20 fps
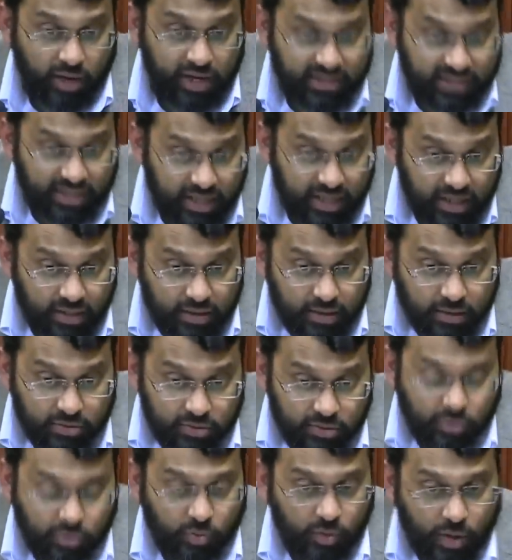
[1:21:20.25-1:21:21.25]
has anything
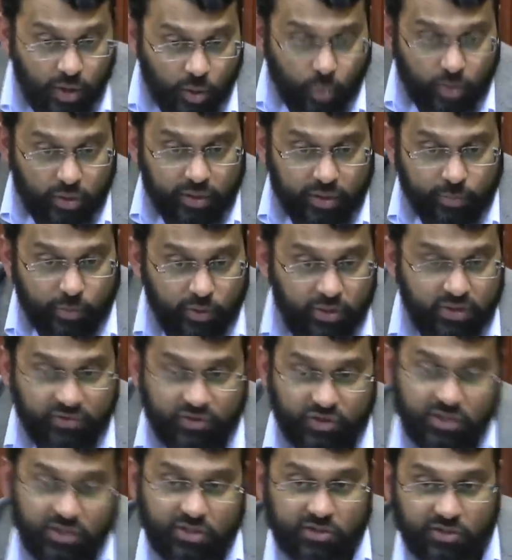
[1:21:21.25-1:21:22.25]
to do with the birth of
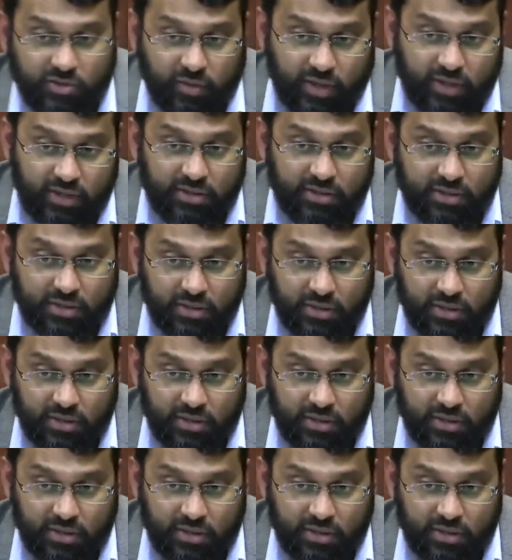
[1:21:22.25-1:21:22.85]
Jesus Christ,